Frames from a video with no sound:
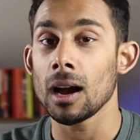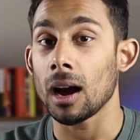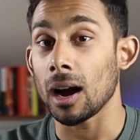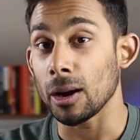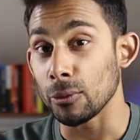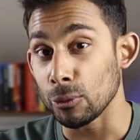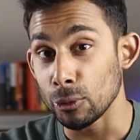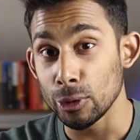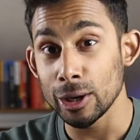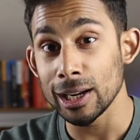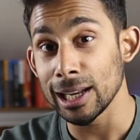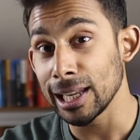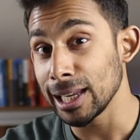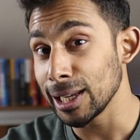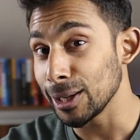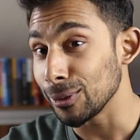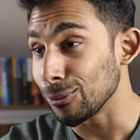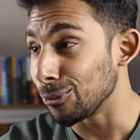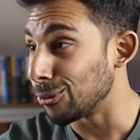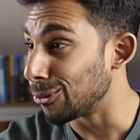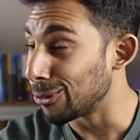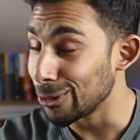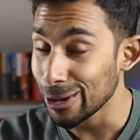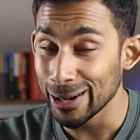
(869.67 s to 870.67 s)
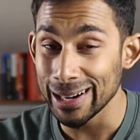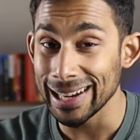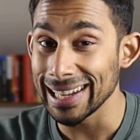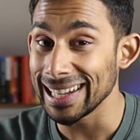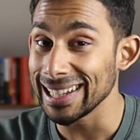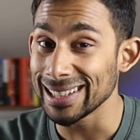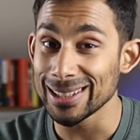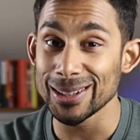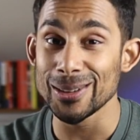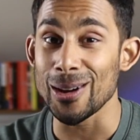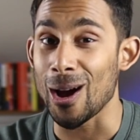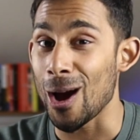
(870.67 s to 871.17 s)
I really,
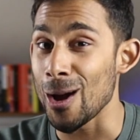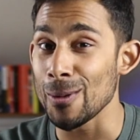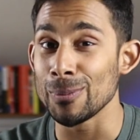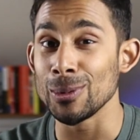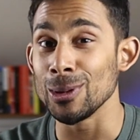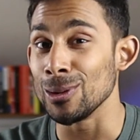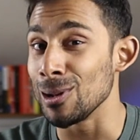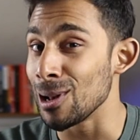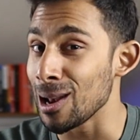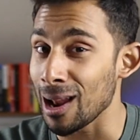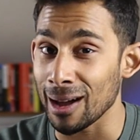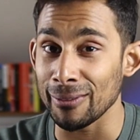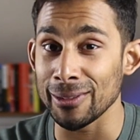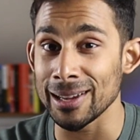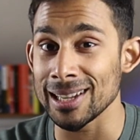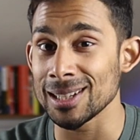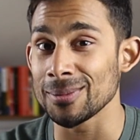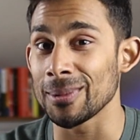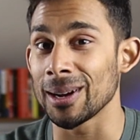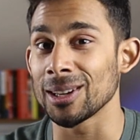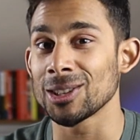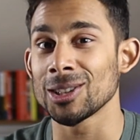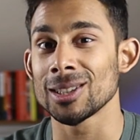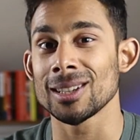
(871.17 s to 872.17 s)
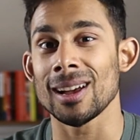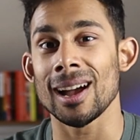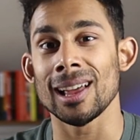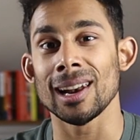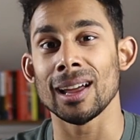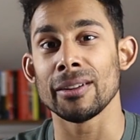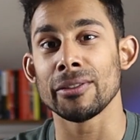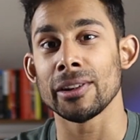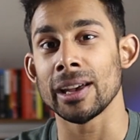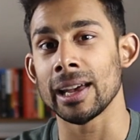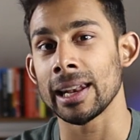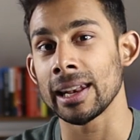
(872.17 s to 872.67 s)
really do hope you love it as much as I
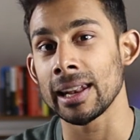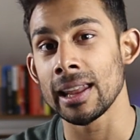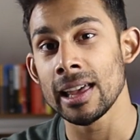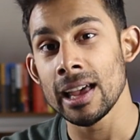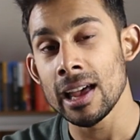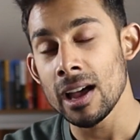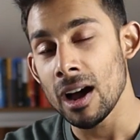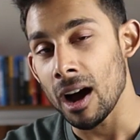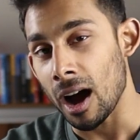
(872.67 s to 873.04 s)
love it and